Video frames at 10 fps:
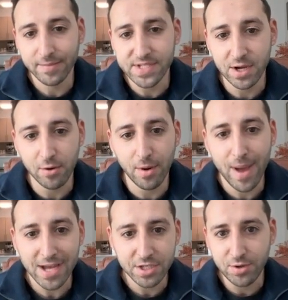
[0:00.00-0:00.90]
So
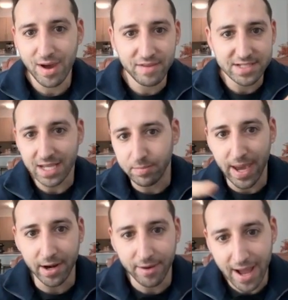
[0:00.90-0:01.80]
imagine you have this like
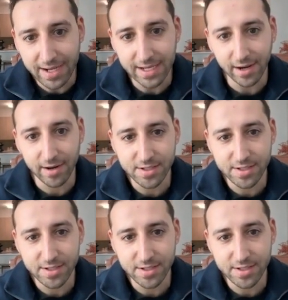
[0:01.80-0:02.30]
banner ad here.